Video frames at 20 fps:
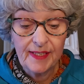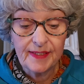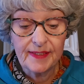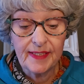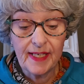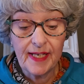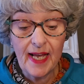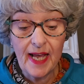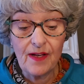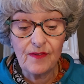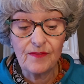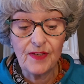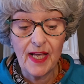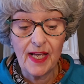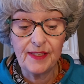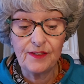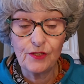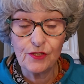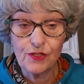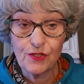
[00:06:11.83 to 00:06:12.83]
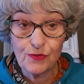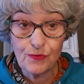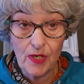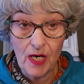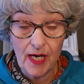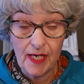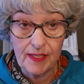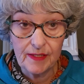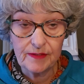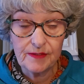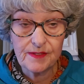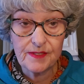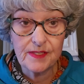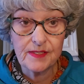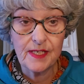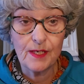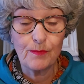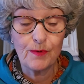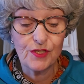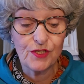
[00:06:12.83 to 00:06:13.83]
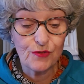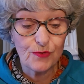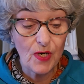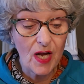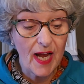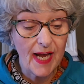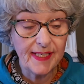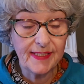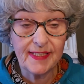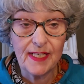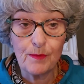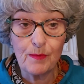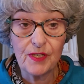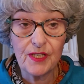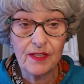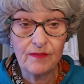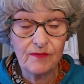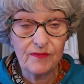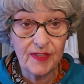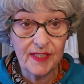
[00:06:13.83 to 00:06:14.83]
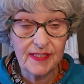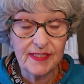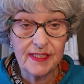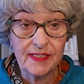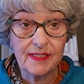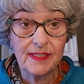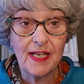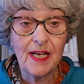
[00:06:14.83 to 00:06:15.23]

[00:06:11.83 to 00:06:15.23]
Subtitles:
They have had their trials. They were tried. They were convicted.